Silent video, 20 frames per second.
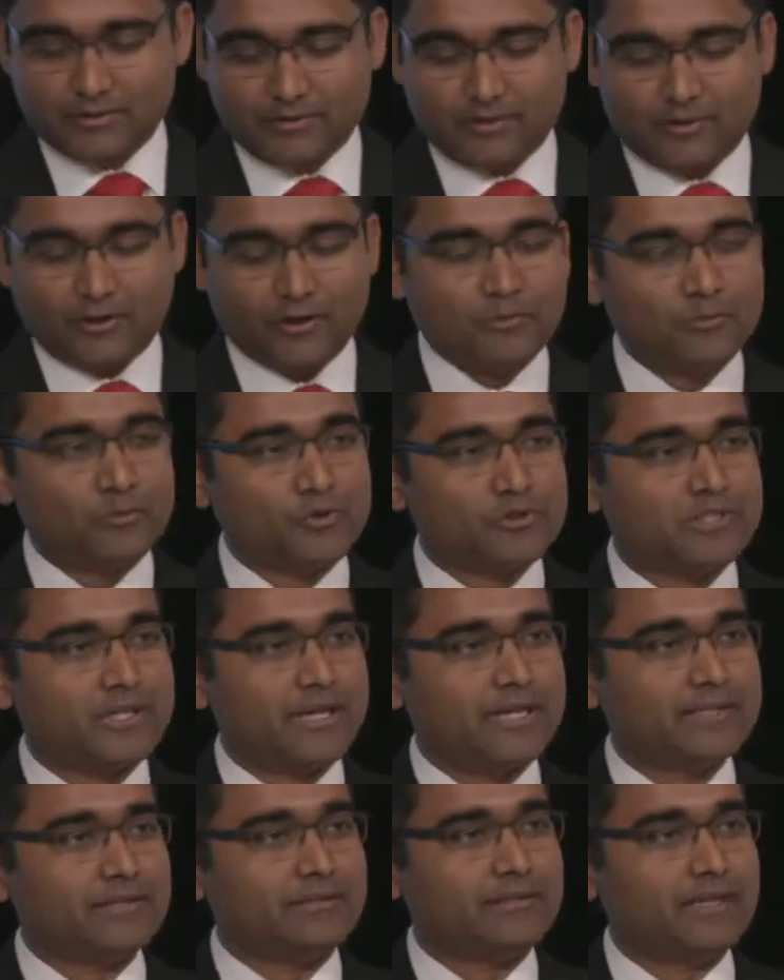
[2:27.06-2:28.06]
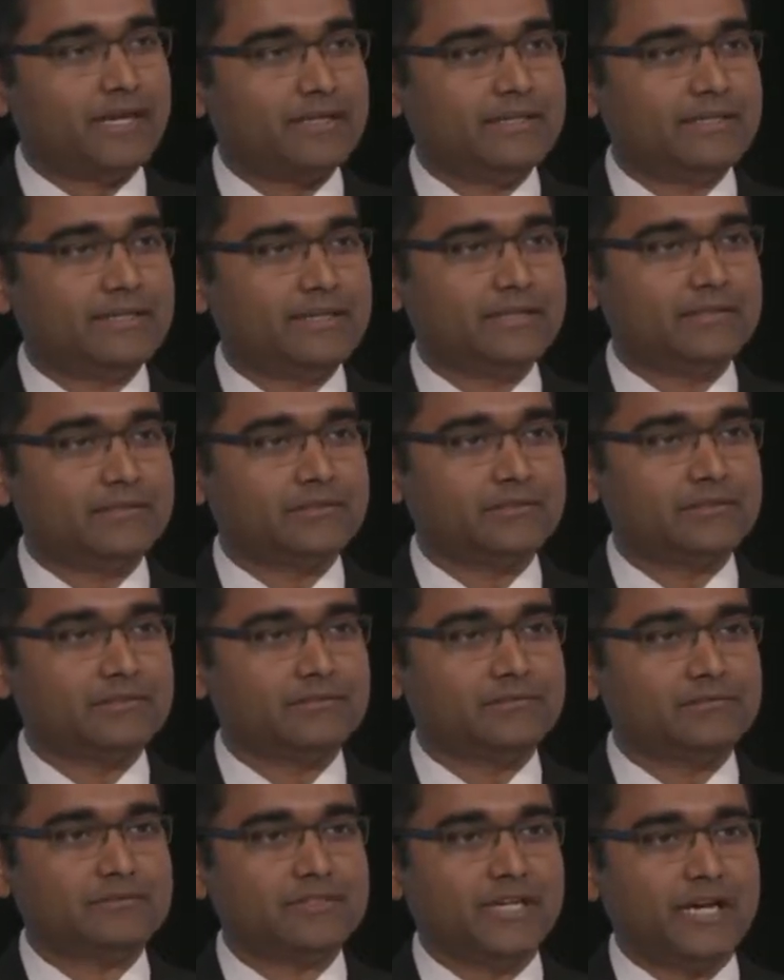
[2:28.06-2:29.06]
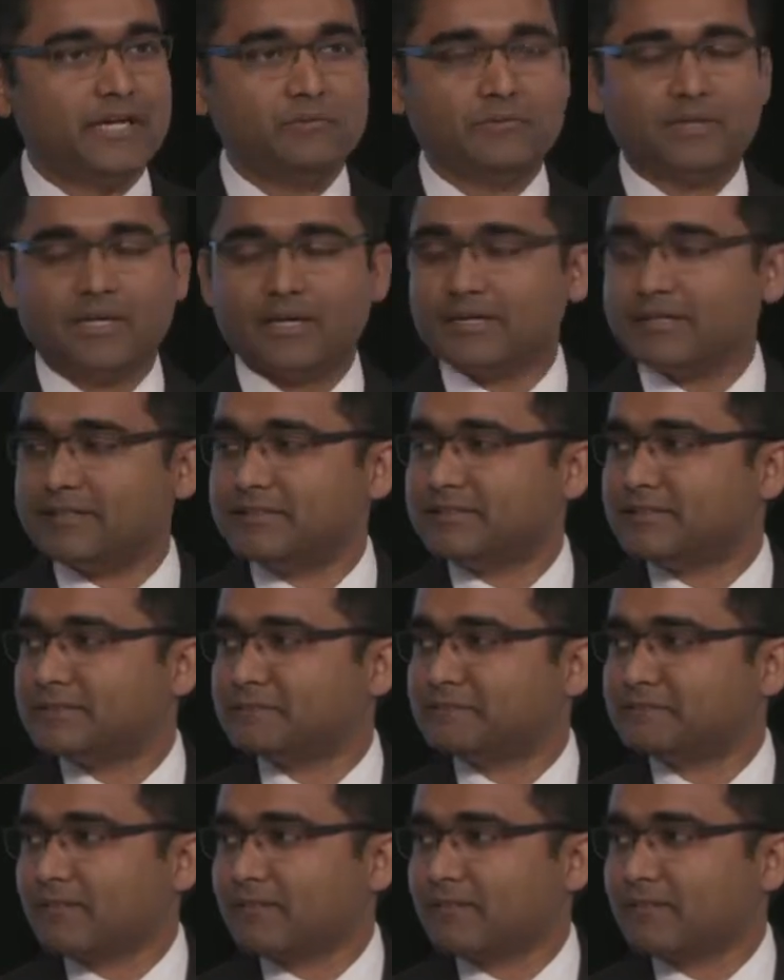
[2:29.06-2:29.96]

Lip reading: almost like the eradication timelines.